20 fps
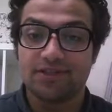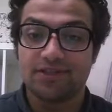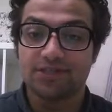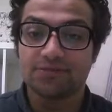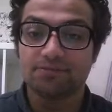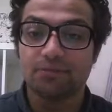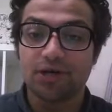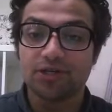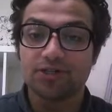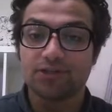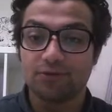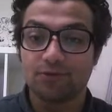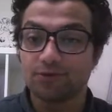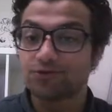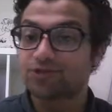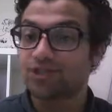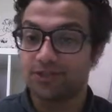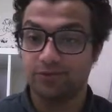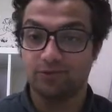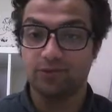the smart
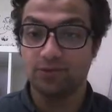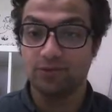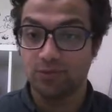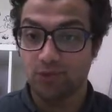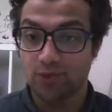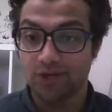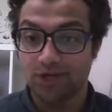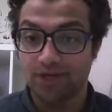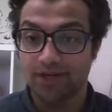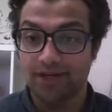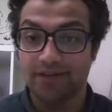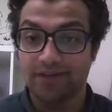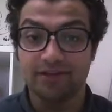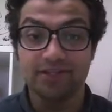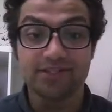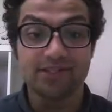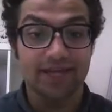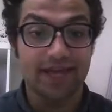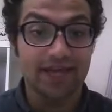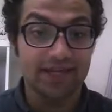contract will work. In
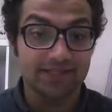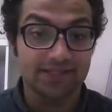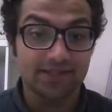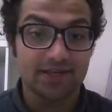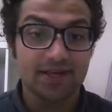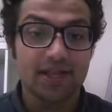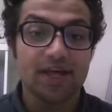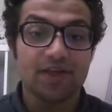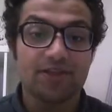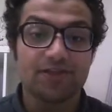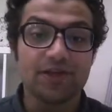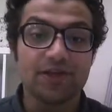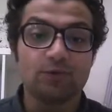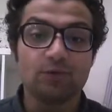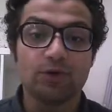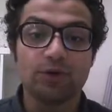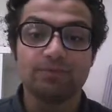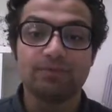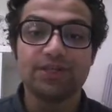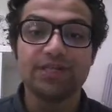this case, there
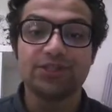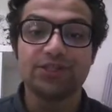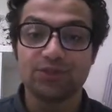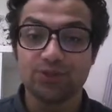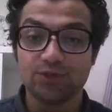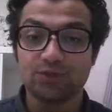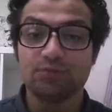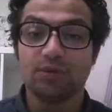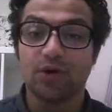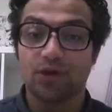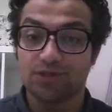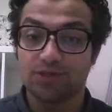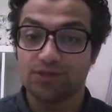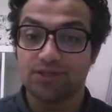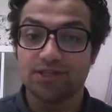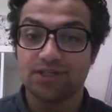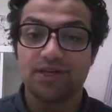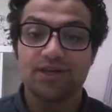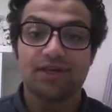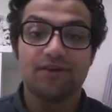will be two
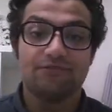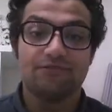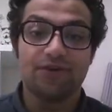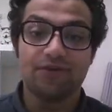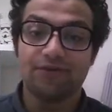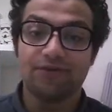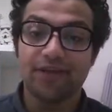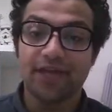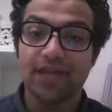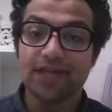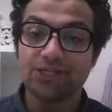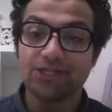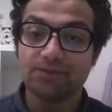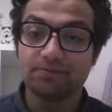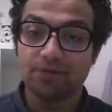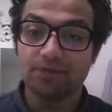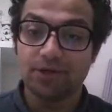modes, verification